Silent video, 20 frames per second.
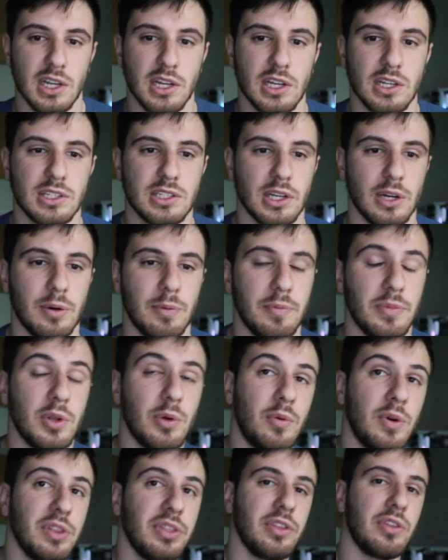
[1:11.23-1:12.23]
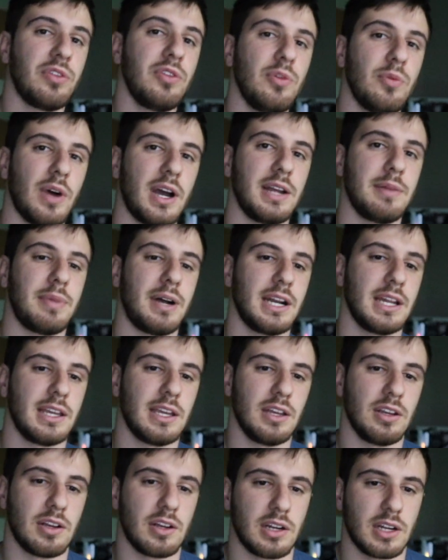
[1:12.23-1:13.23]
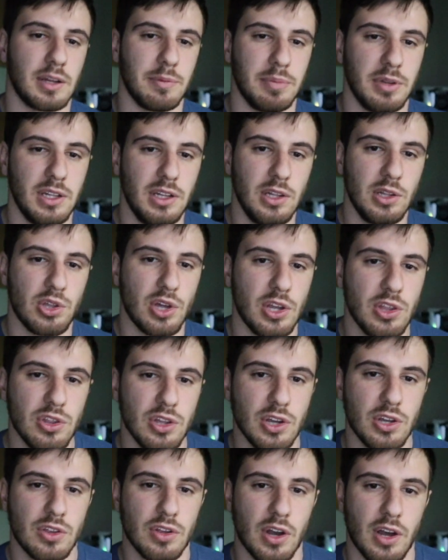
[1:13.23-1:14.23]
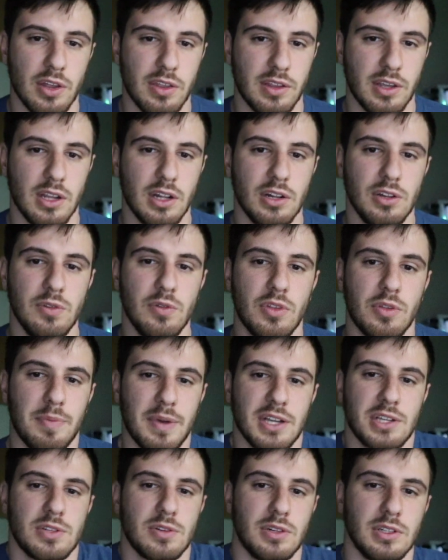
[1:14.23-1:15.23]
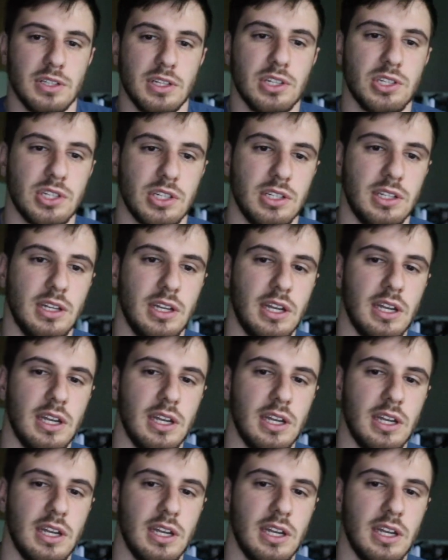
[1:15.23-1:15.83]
So with this new wide body kit, you're gonna completely change the exhaust and get a new special edition